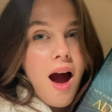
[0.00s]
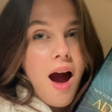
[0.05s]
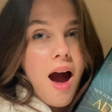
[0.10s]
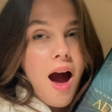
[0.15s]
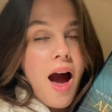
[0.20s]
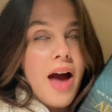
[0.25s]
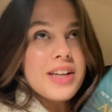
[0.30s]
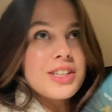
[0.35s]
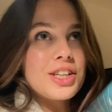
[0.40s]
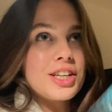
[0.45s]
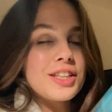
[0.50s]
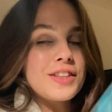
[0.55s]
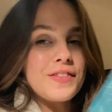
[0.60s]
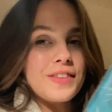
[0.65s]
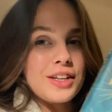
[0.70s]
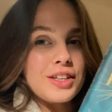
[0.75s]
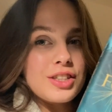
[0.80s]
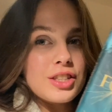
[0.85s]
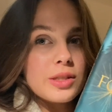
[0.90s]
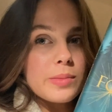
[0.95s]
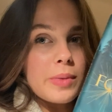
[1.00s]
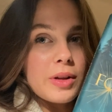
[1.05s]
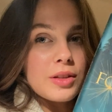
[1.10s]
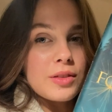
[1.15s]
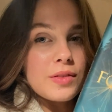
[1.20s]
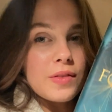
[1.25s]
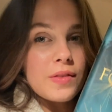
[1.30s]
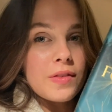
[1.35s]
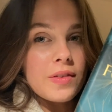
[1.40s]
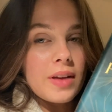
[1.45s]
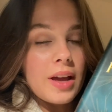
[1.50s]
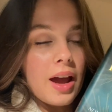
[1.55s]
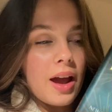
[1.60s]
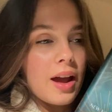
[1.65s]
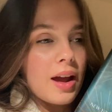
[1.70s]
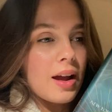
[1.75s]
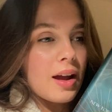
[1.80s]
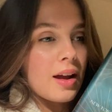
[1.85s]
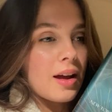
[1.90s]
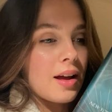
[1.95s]
I just finished Spells for
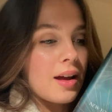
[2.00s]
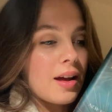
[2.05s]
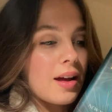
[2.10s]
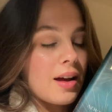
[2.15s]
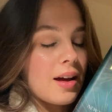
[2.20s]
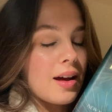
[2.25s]
Forgetting